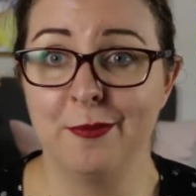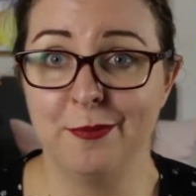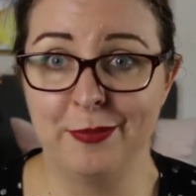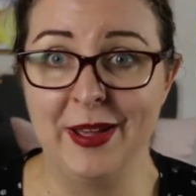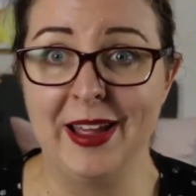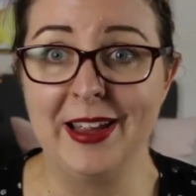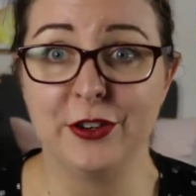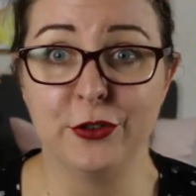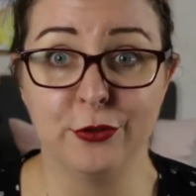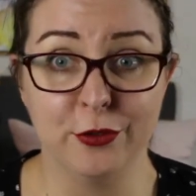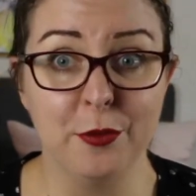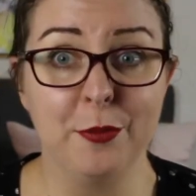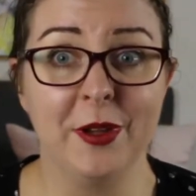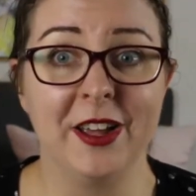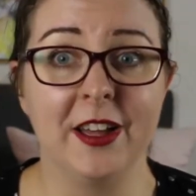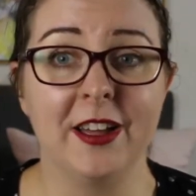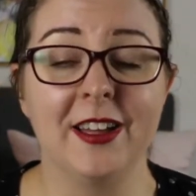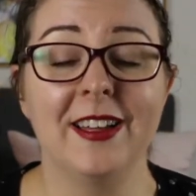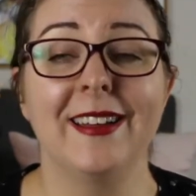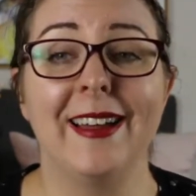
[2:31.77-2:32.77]
banter and
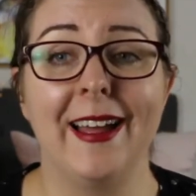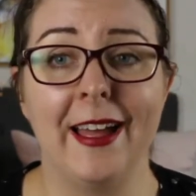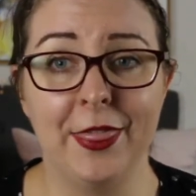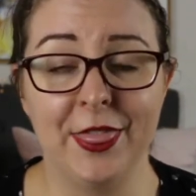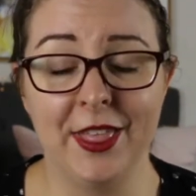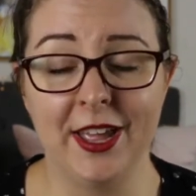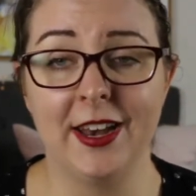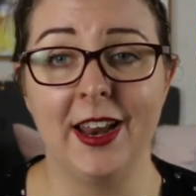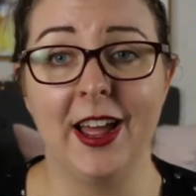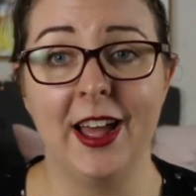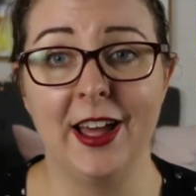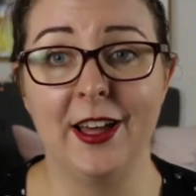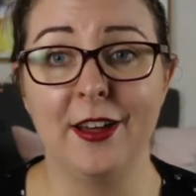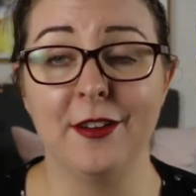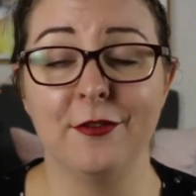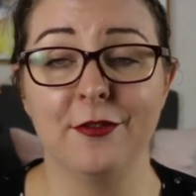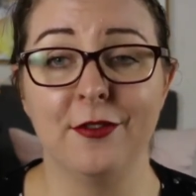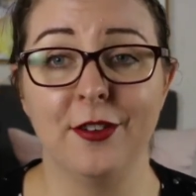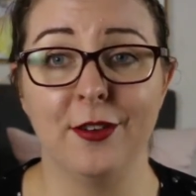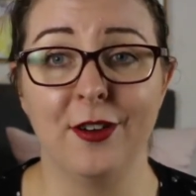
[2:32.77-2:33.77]
bicker, and then
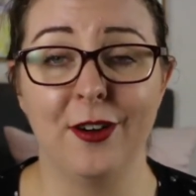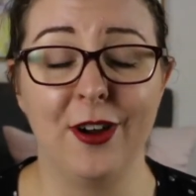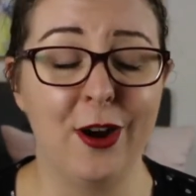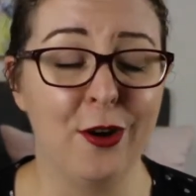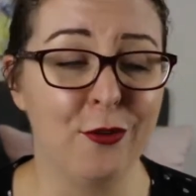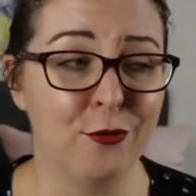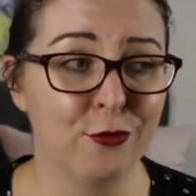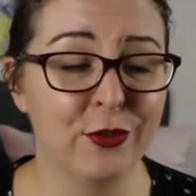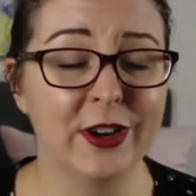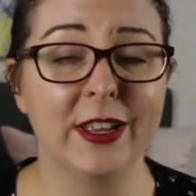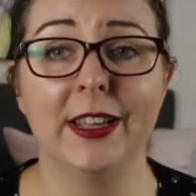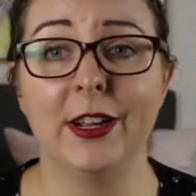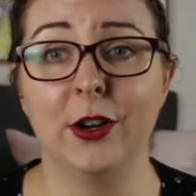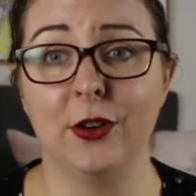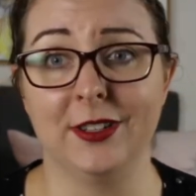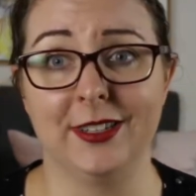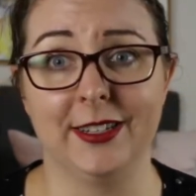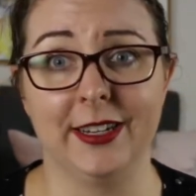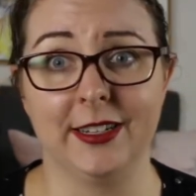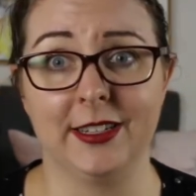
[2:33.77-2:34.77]
have a really
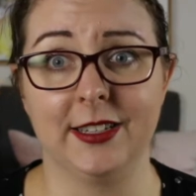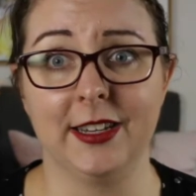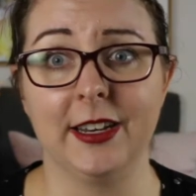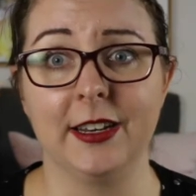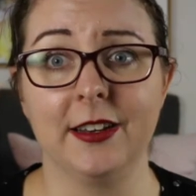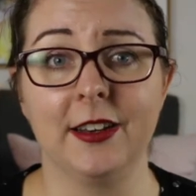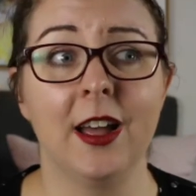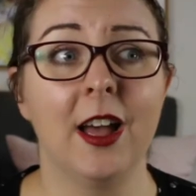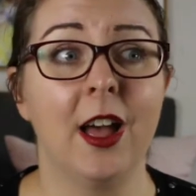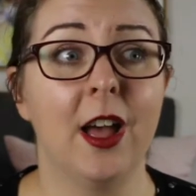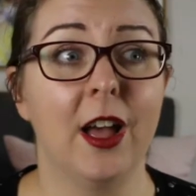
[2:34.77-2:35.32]
hot sex scene